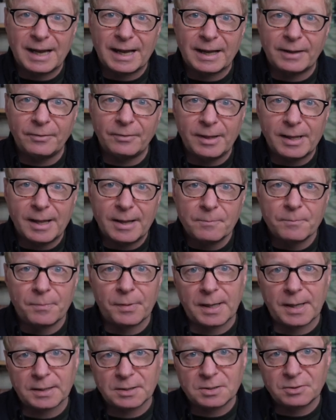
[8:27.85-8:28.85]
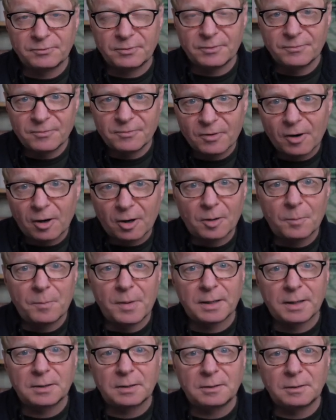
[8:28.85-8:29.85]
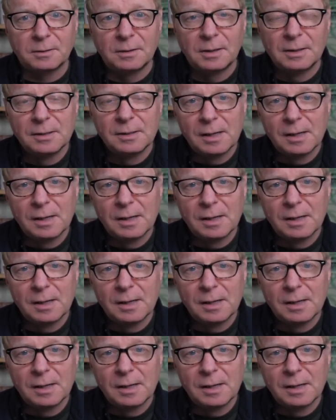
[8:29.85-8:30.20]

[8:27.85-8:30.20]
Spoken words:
and the impact of environmental